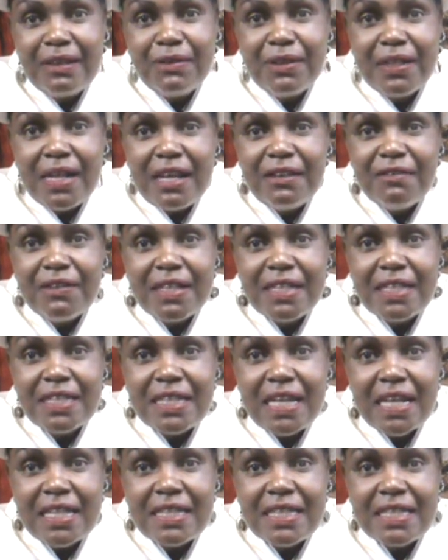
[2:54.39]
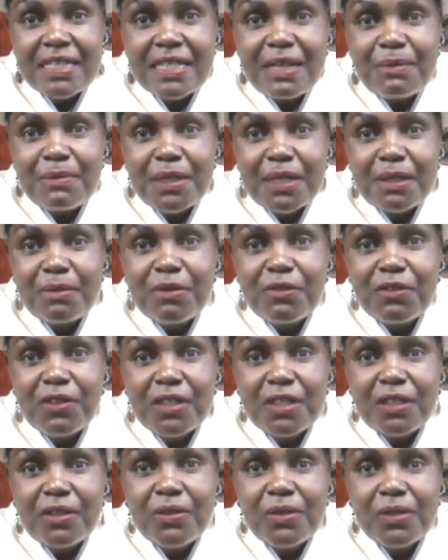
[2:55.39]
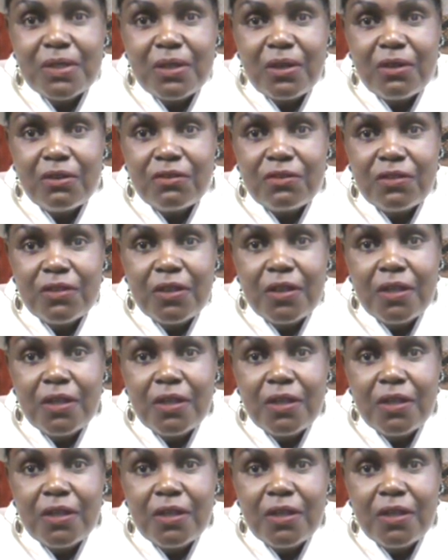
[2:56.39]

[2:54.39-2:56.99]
will I even discuss this subject before it goes off?